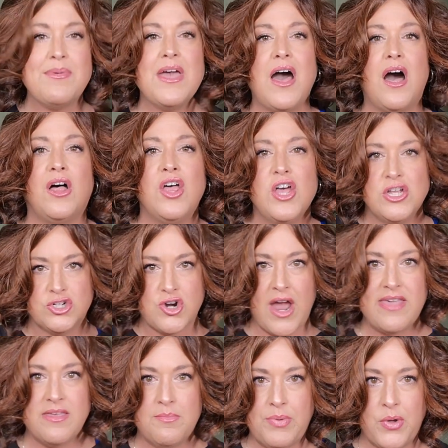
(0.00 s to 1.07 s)
Maybe I'll
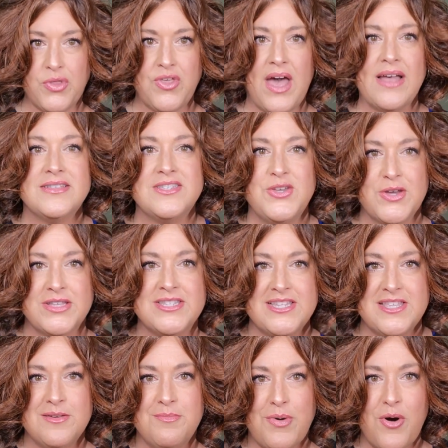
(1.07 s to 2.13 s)
try them both on so you can
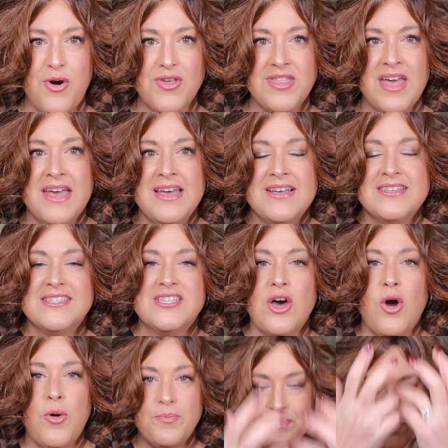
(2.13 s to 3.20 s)
see them both.
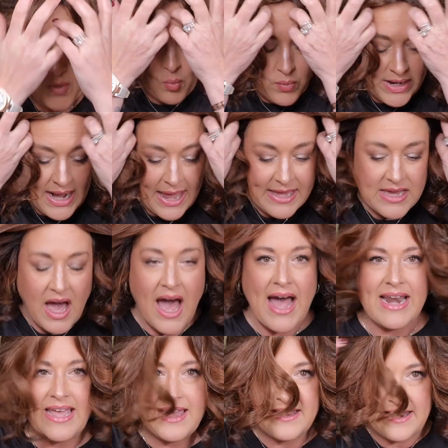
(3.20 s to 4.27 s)
So when I
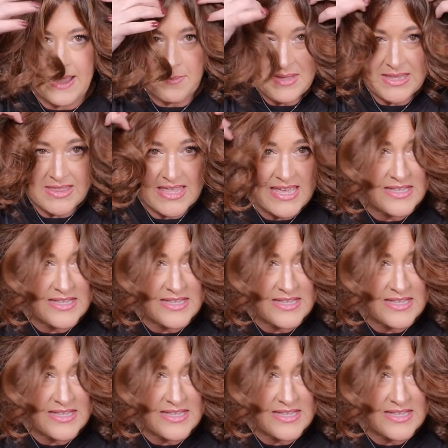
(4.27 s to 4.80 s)
got it, I mean,